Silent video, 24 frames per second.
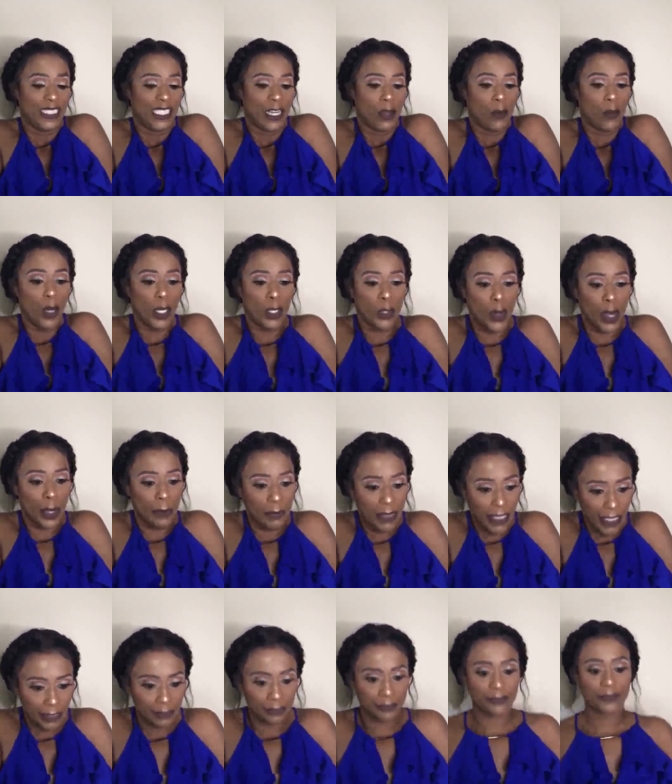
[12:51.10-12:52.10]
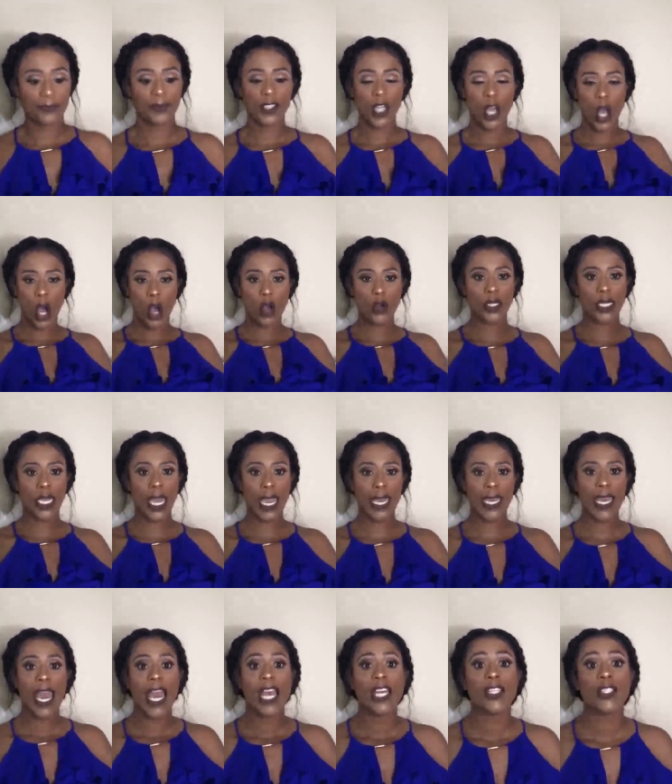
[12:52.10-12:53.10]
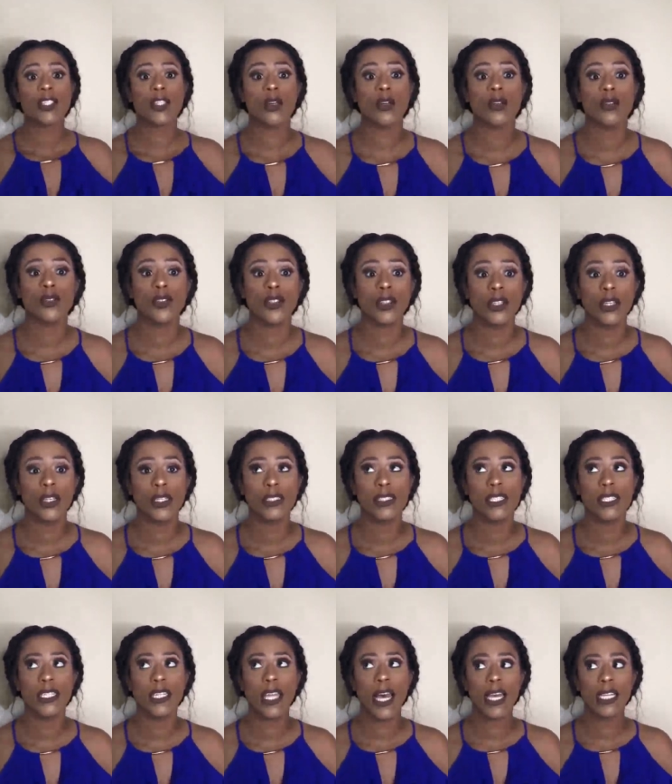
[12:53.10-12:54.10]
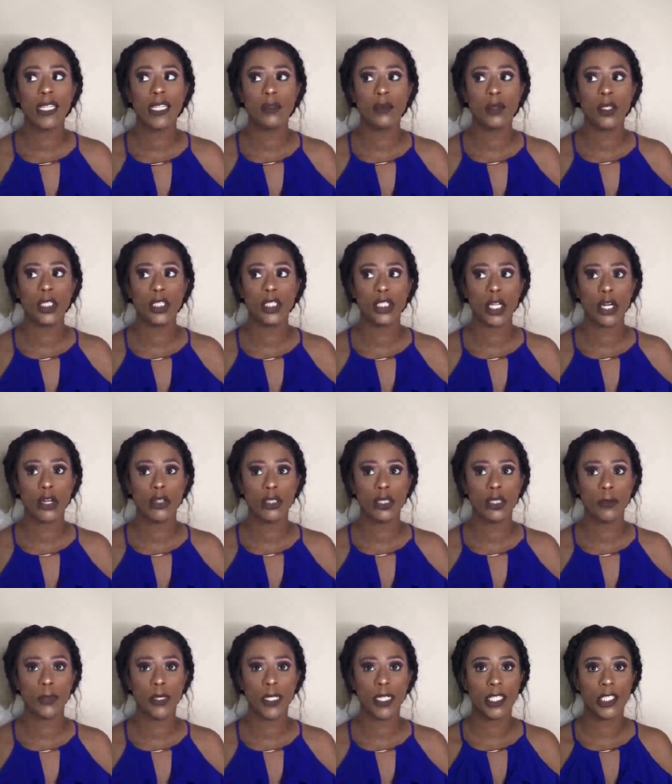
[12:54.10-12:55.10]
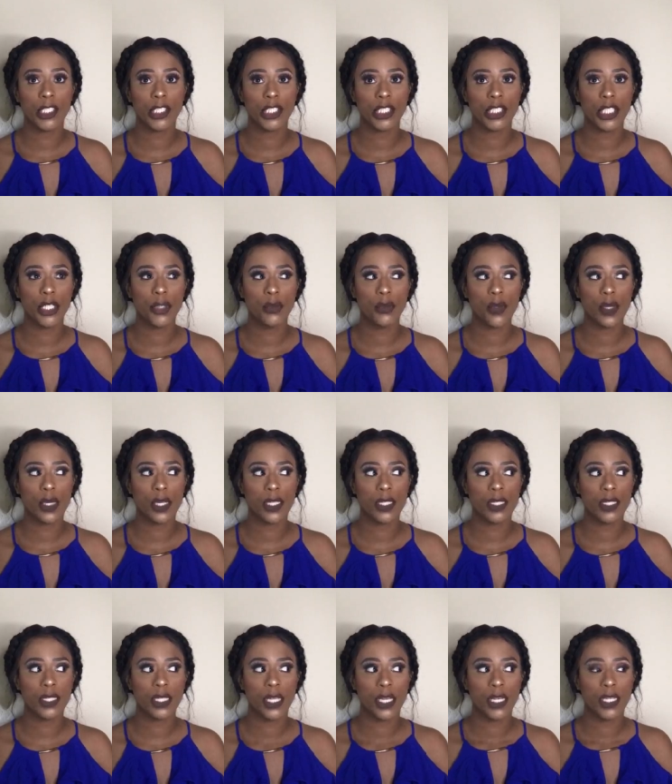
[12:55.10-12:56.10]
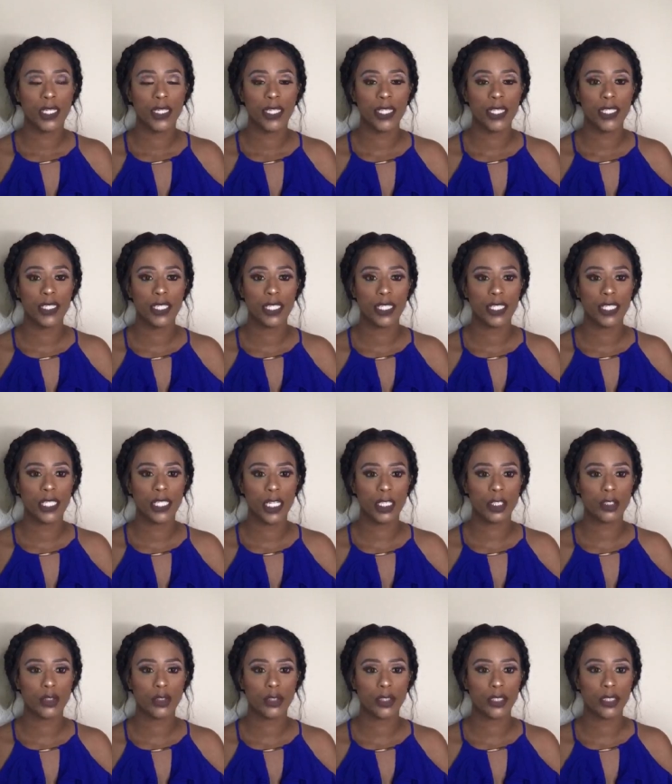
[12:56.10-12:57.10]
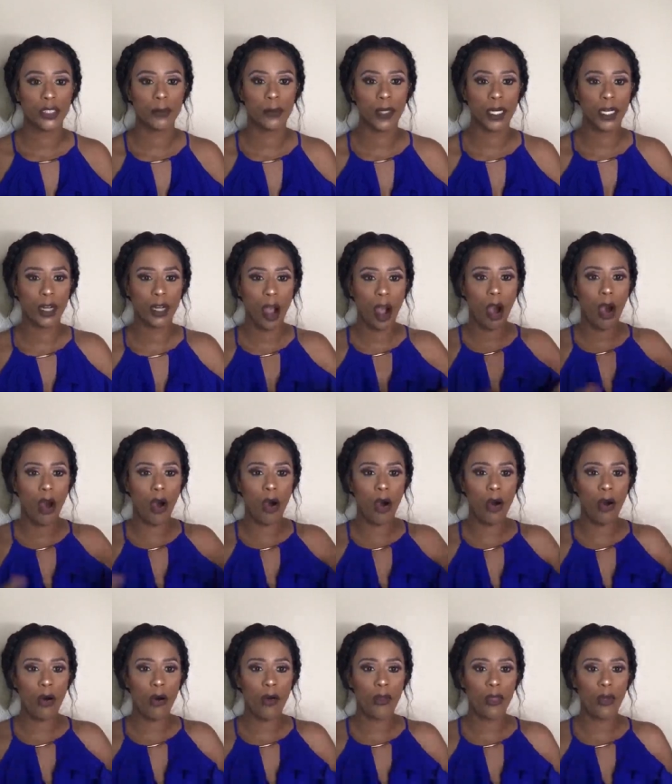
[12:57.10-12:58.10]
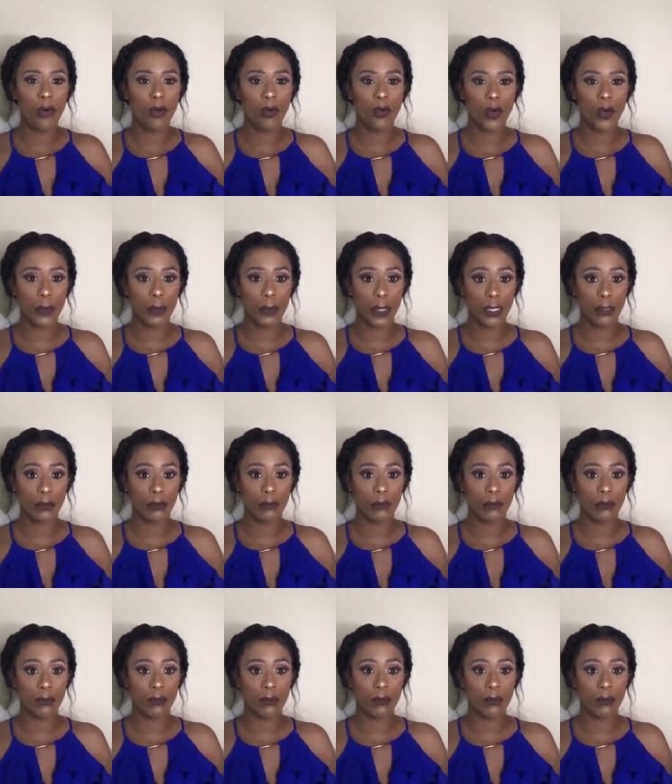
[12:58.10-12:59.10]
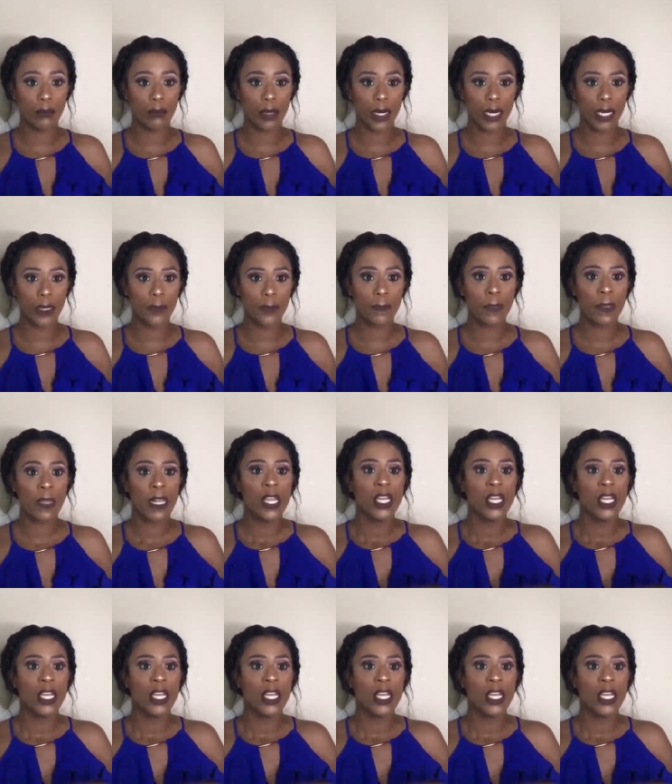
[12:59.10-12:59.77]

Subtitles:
What do I mean? Okay, so Delilah was chosen because she was the seductress among all the women, right?